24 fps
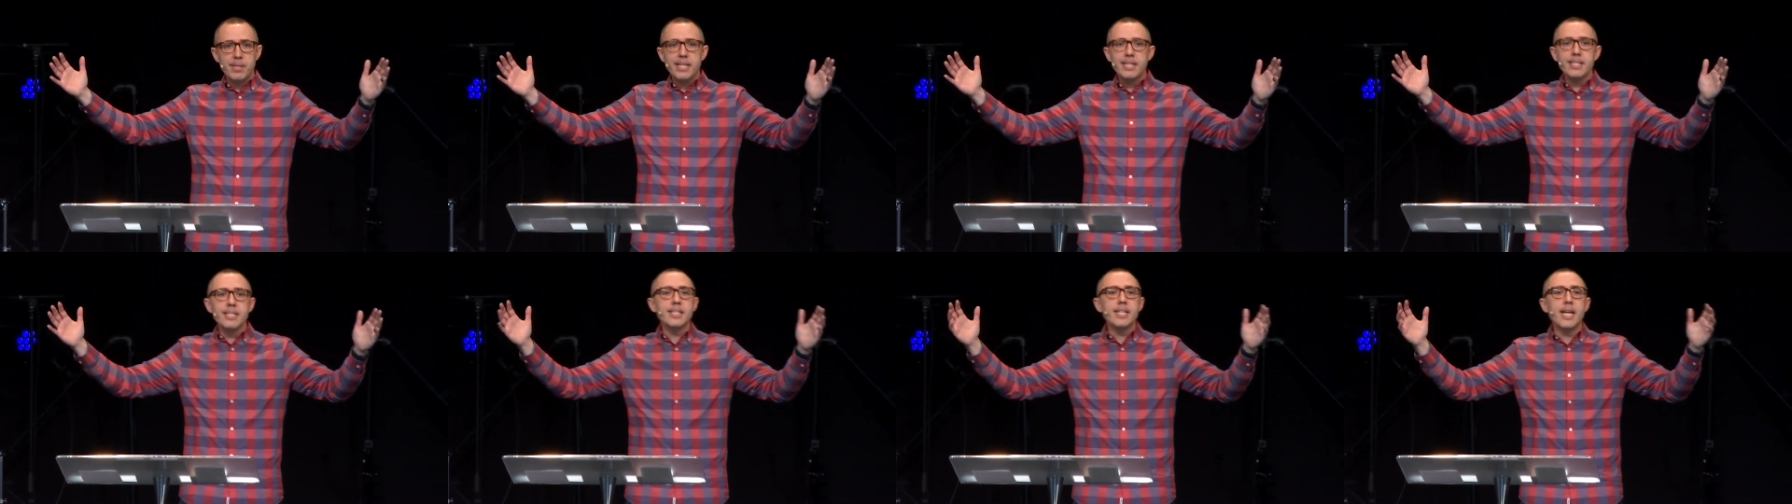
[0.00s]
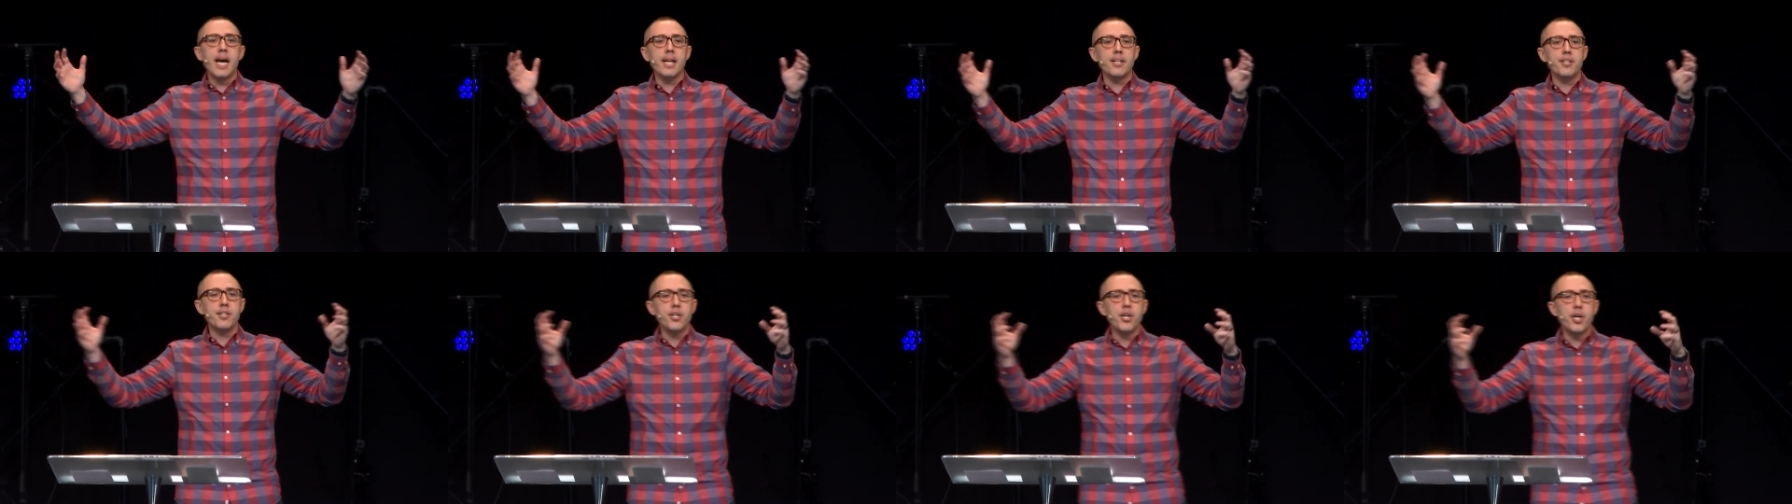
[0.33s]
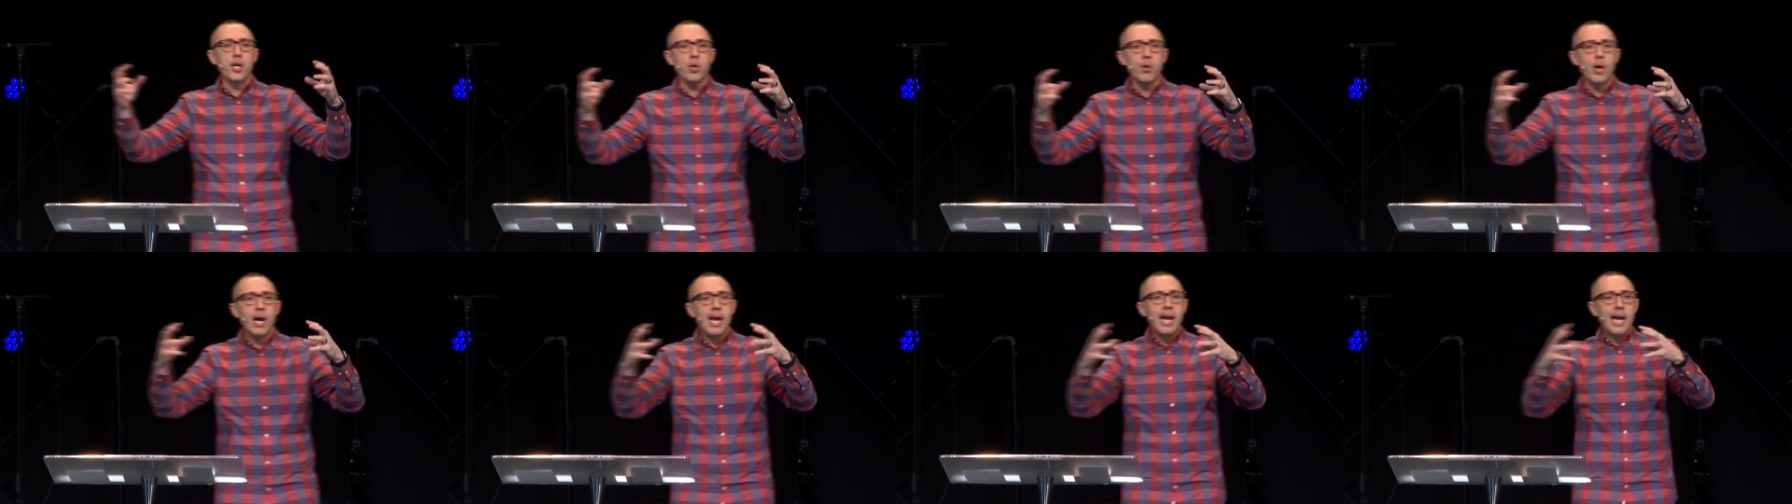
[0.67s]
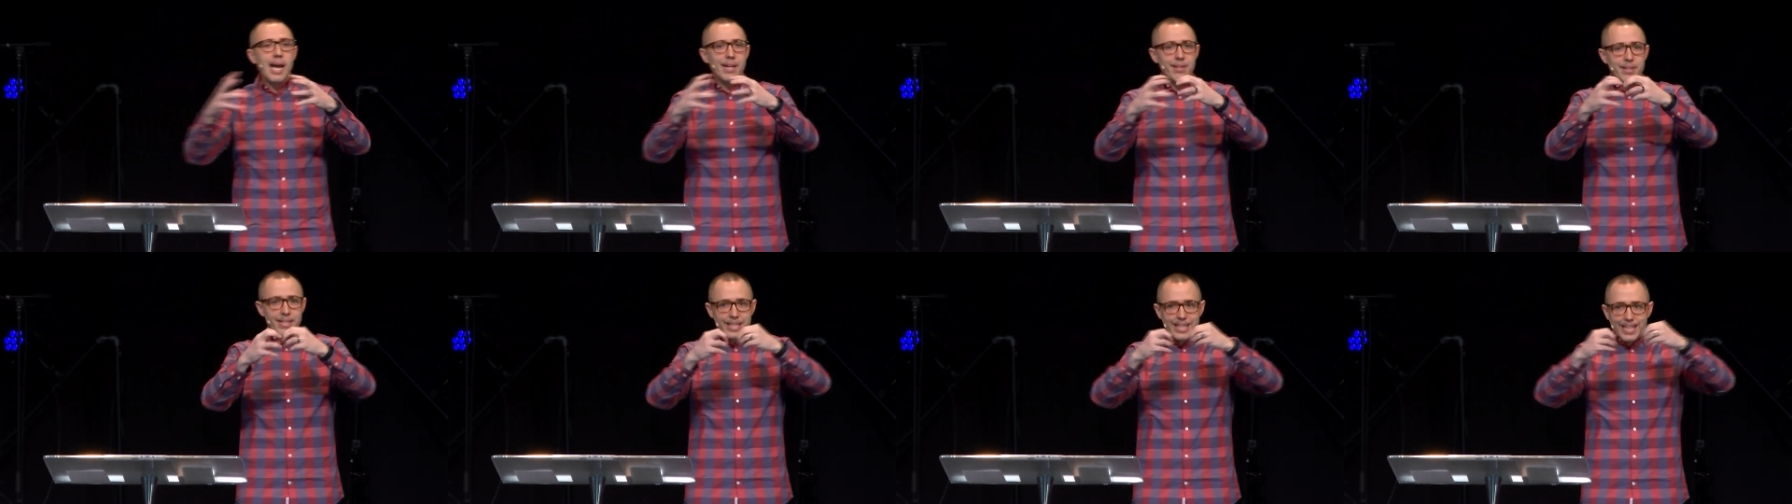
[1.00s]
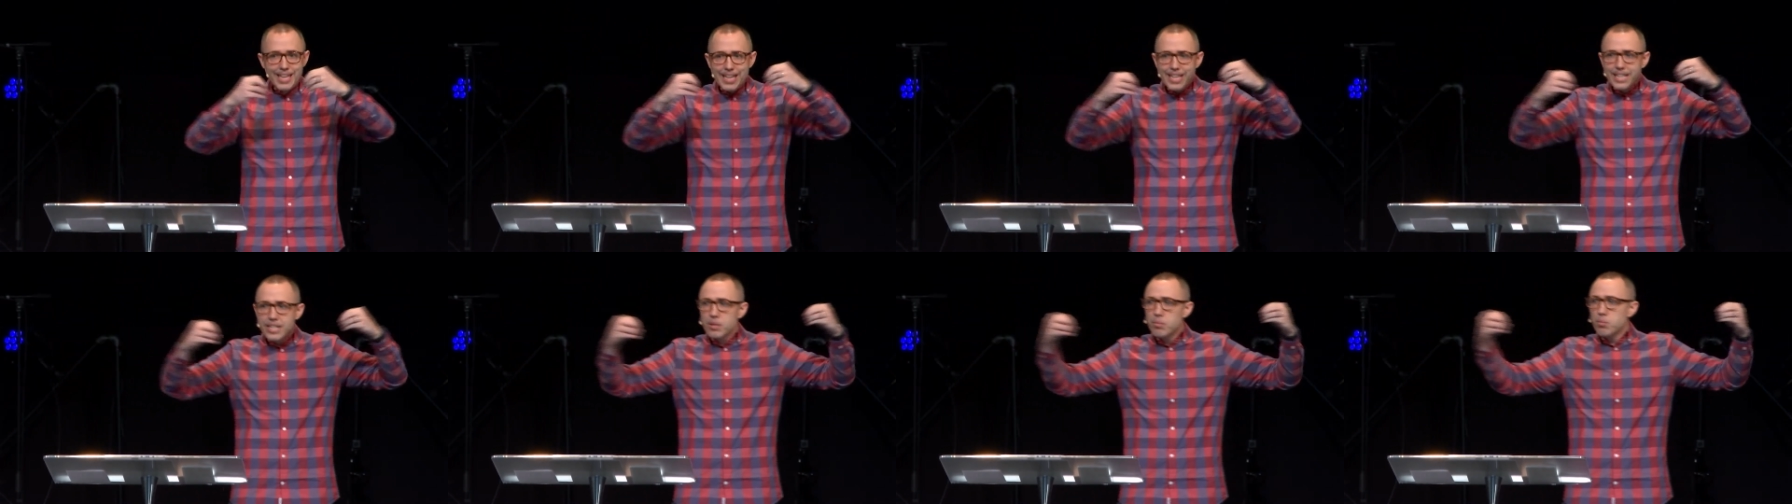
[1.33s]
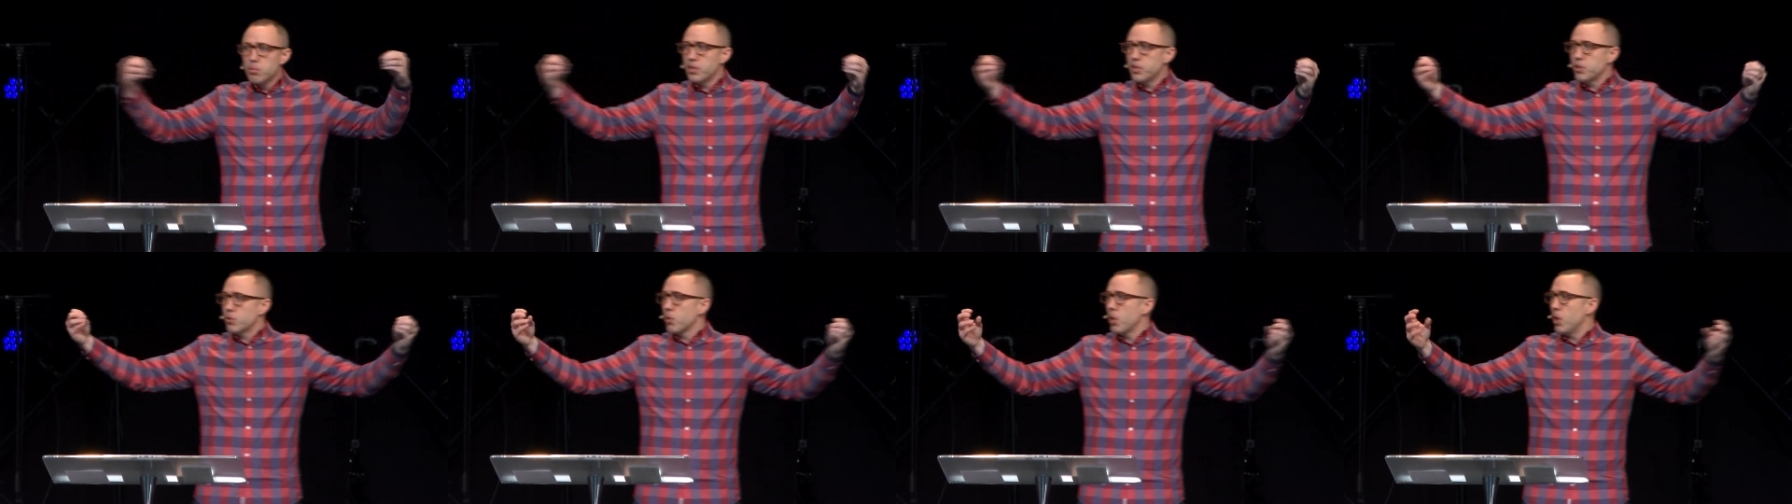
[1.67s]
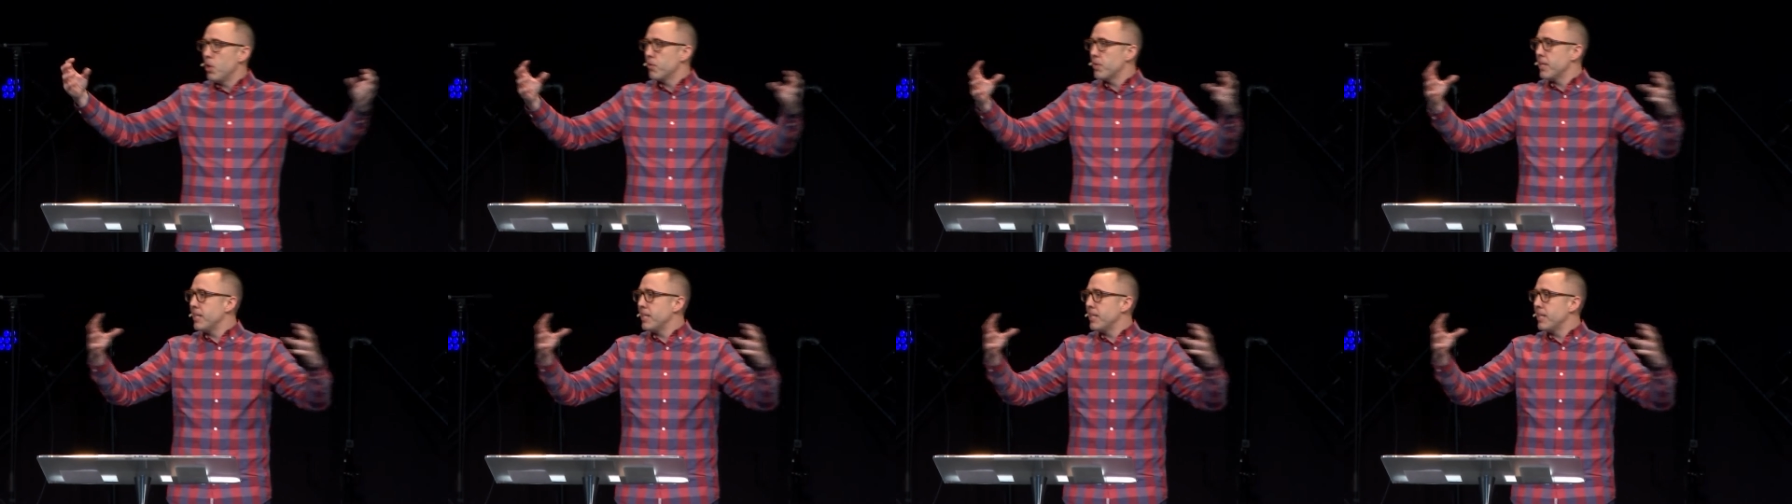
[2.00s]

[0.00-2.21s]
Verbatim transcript: They did not know how the kingdom would grow.